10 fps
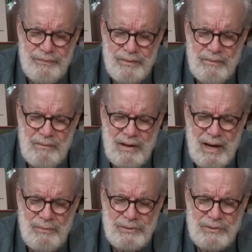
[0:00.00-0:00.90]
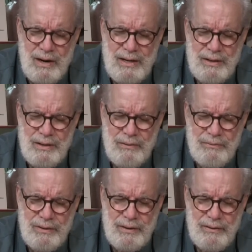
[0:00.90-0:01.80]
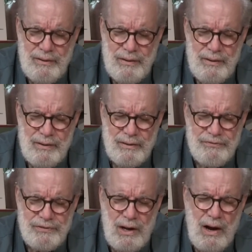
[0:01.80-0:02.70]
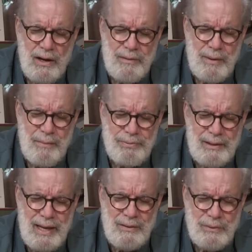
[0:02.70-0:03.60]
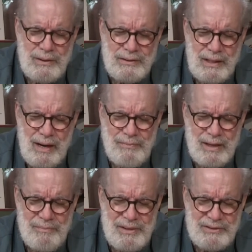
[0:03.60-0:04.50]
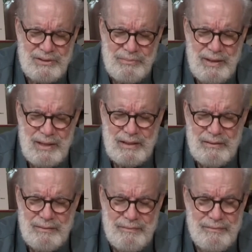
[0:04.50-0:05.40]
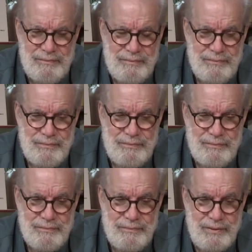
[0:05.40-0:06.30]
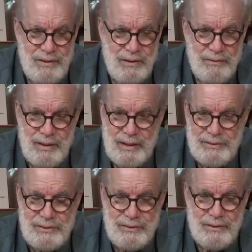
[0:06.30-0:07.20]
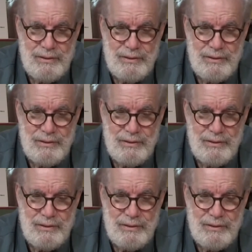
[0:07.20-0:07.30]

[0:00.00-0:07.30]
what I was trying to do. The flaw in my plan was that I'm not a businessman, you know, and it's